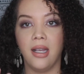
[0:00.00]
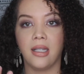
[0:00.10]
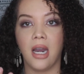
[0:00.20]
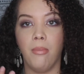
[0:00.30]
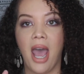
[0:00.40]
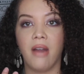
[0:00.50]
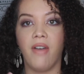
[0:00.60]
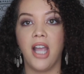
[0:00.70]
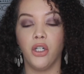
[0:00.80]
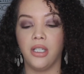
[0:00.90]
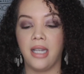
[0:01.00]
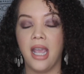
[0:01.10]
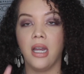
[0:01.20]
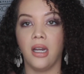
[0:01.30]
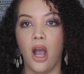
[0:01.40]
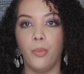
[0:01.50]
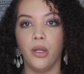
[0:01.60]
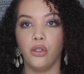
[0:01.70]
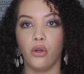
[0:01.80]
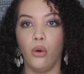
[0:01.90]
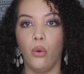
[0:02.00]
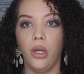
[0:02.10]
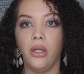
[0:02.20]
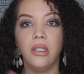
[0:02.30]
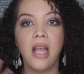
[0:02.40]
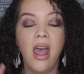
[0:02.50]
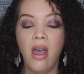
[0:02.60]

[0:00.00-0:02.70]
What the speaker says: is going to mattify your skin and help control oils.